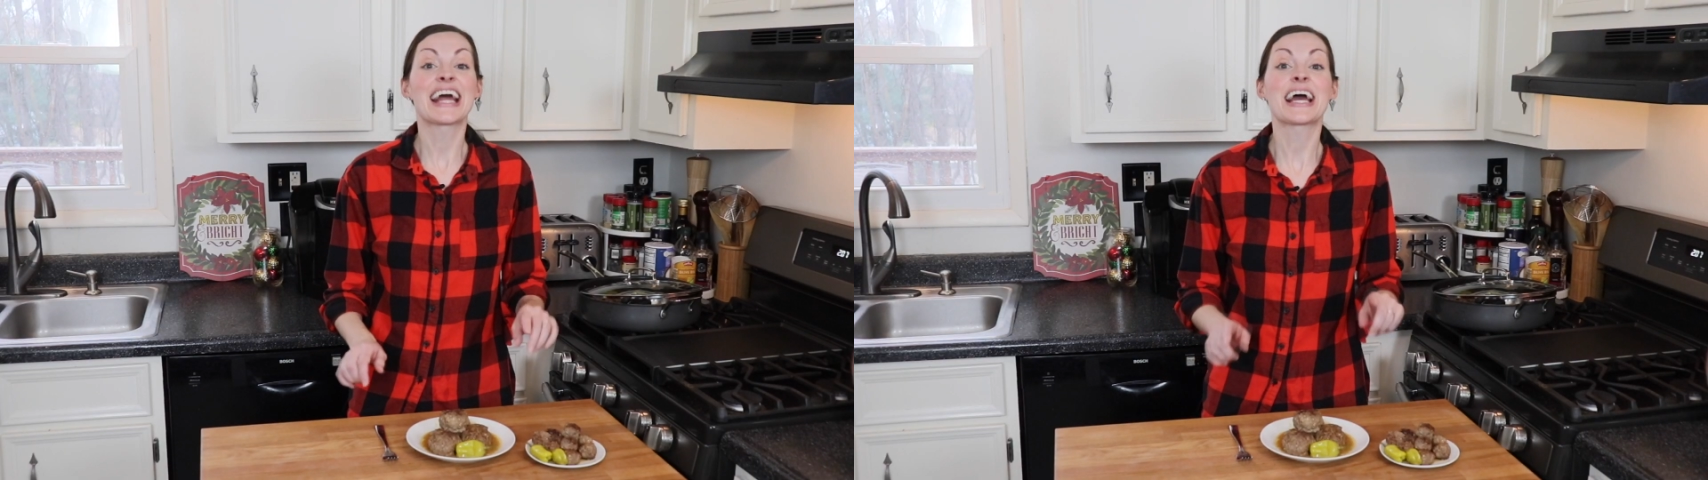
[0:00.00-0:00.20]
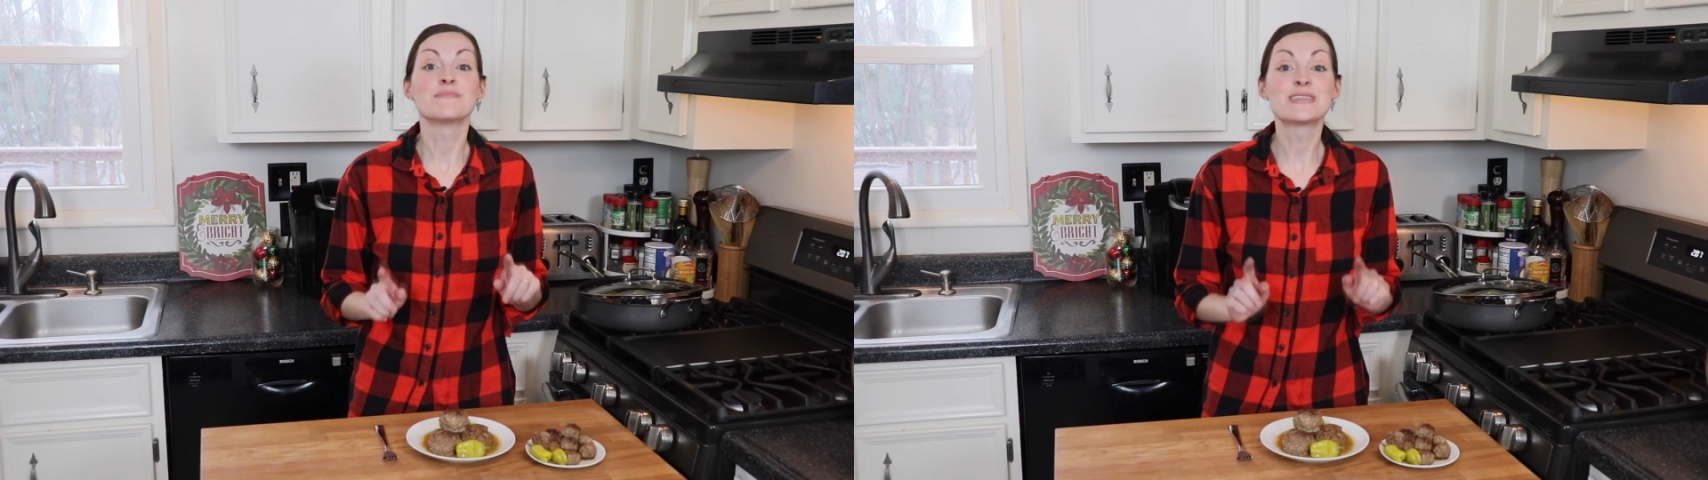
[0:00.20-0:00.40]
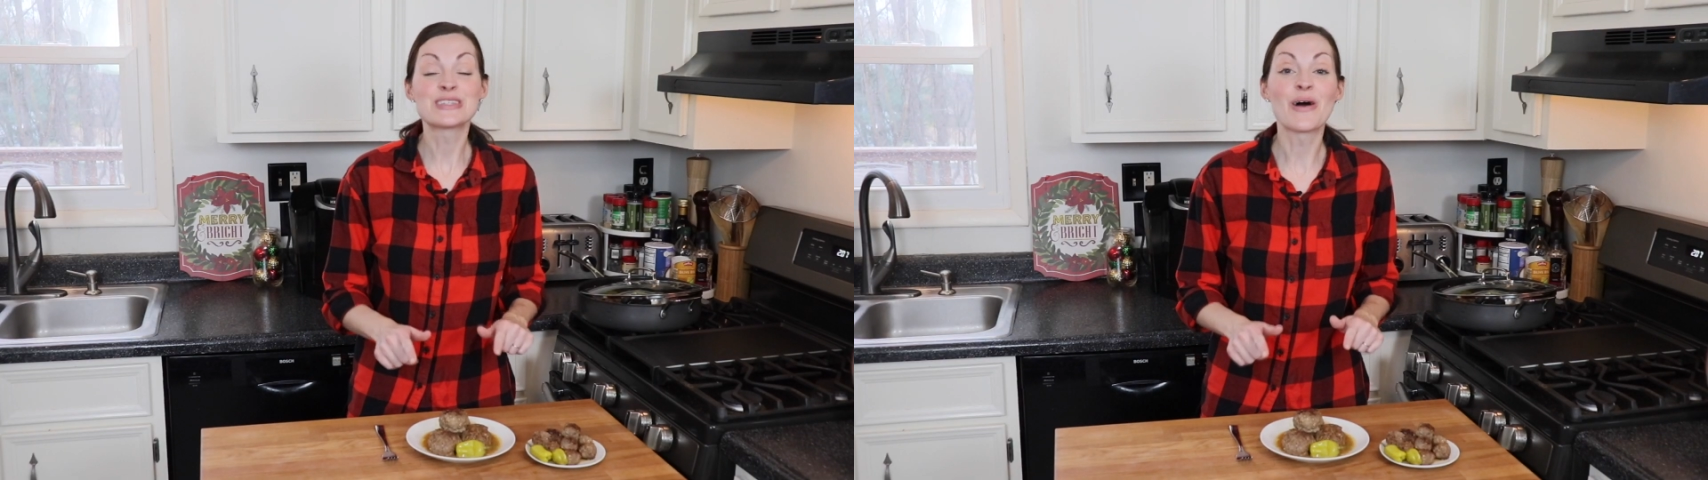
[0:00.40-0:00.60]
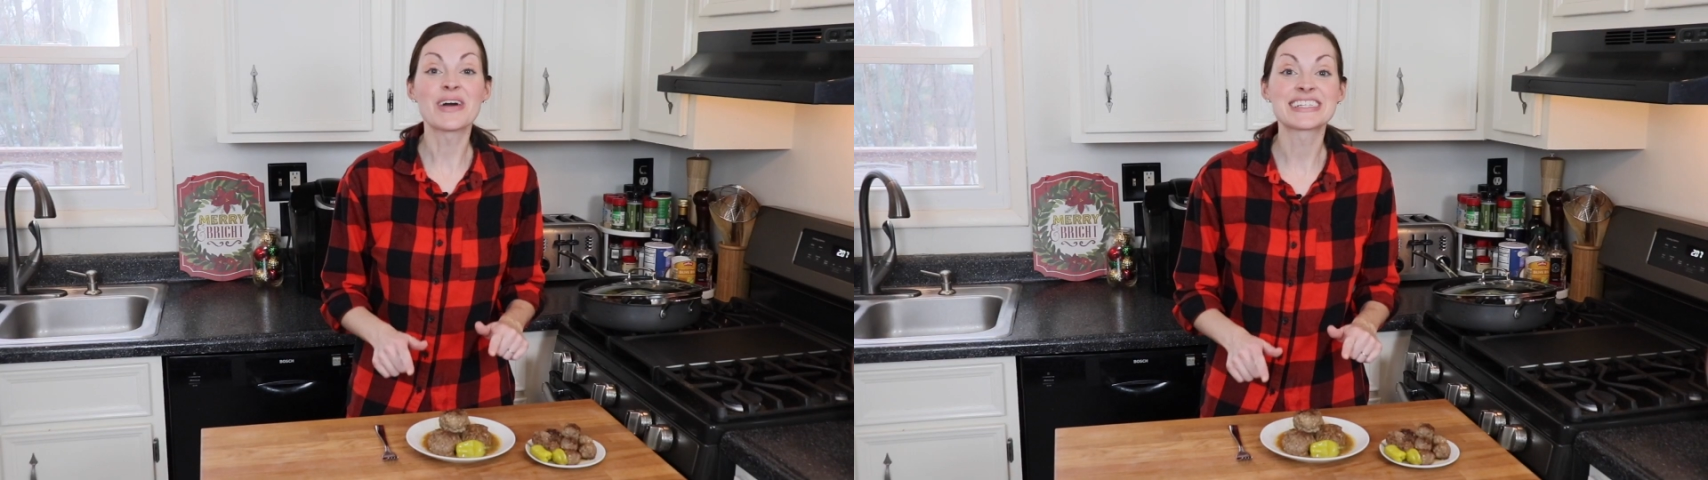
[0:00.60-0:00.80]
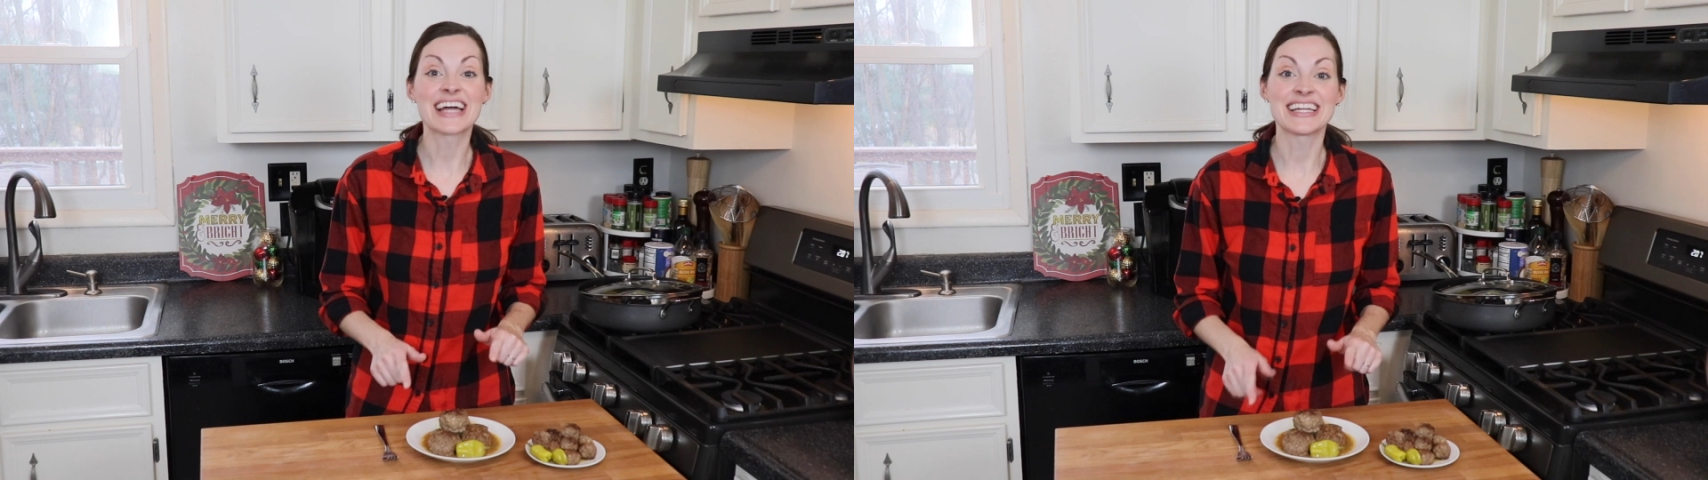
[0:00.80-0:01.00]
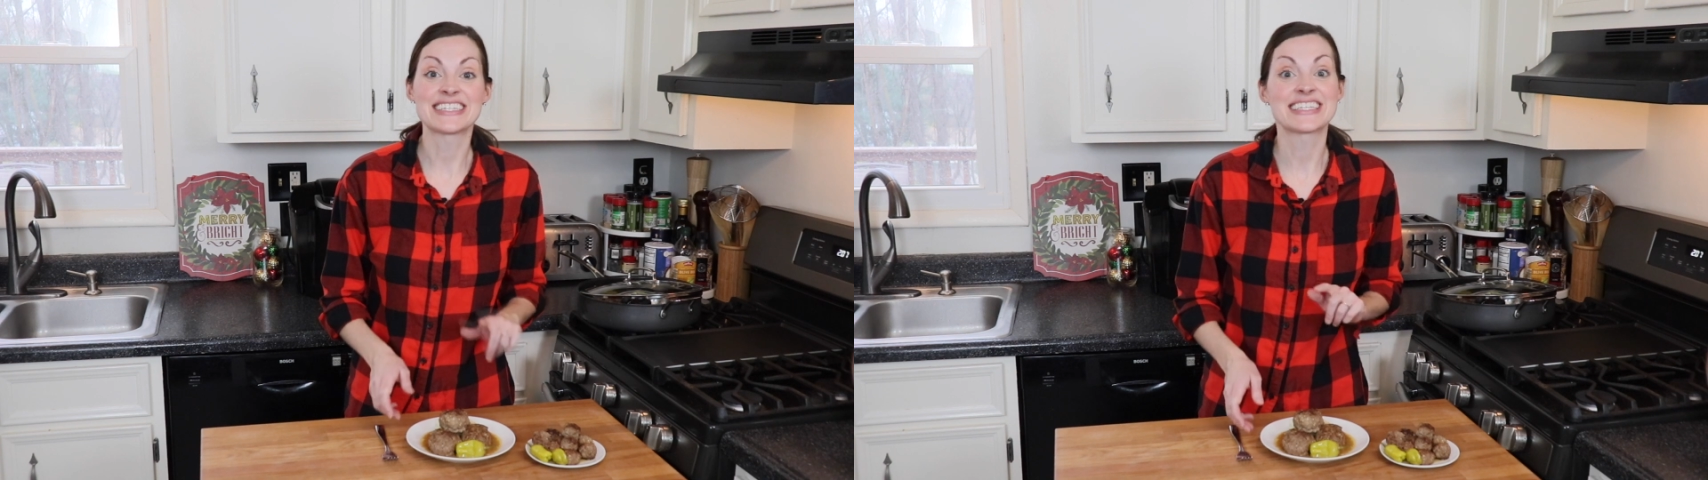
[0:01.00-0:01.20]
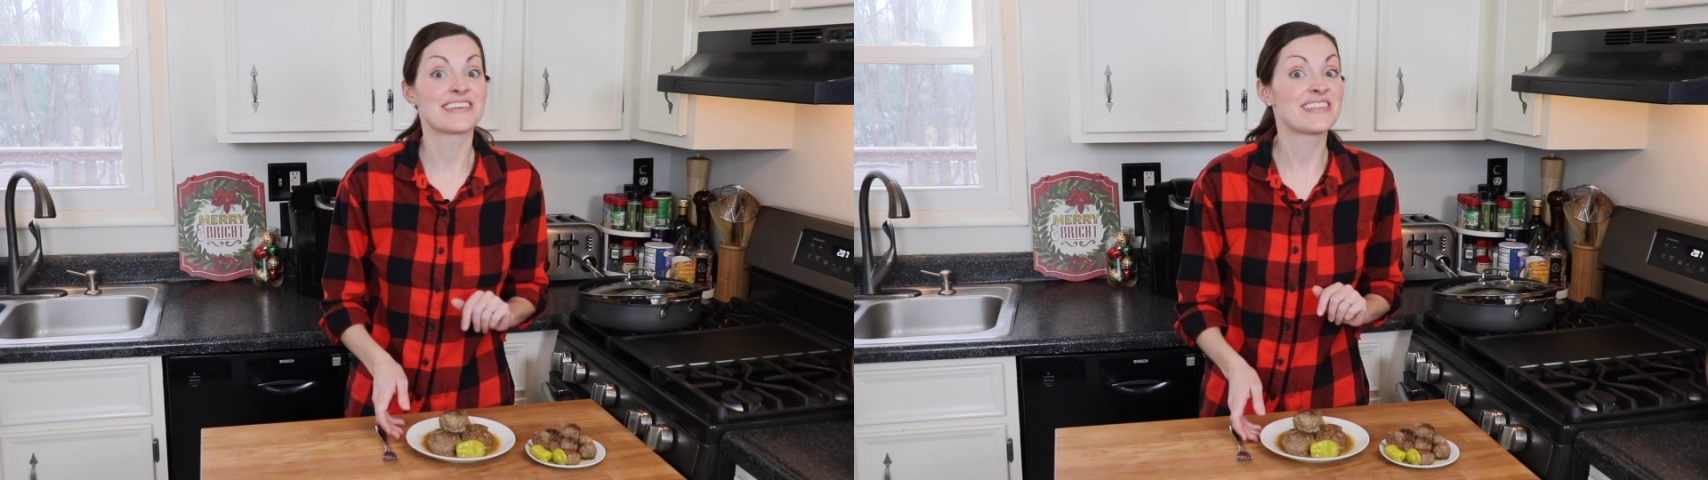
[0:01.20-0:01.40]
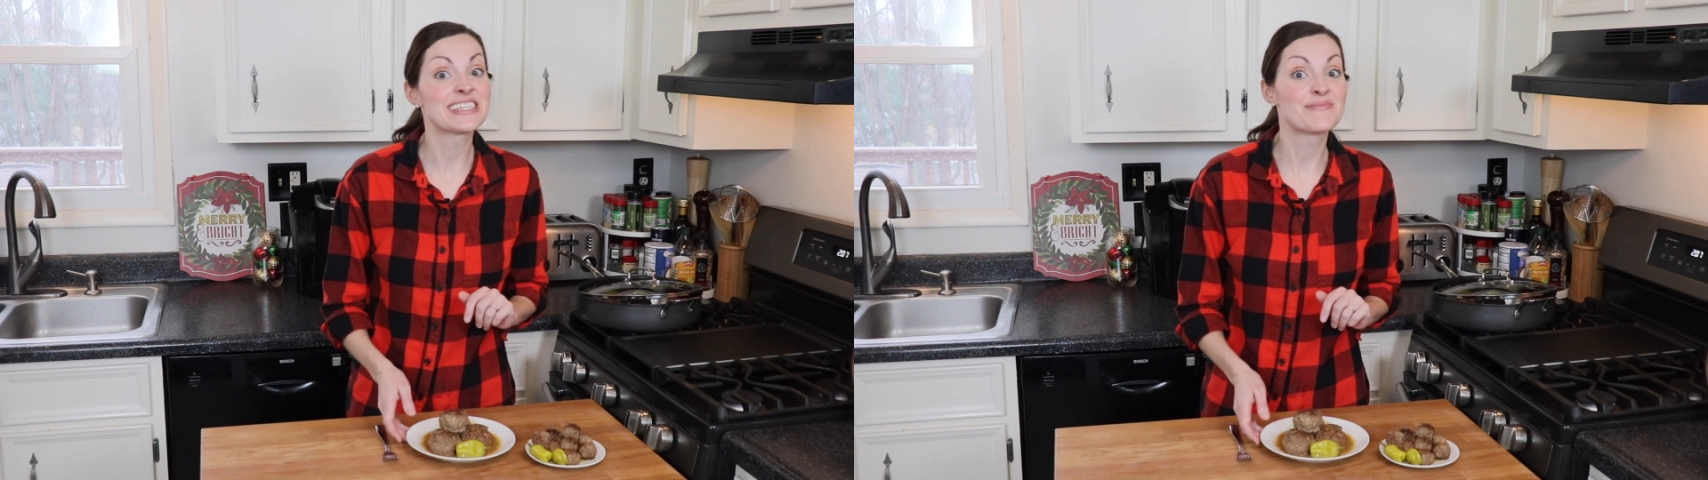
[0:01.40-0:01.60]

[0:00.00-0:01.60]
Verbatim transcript: and I am so excited to give these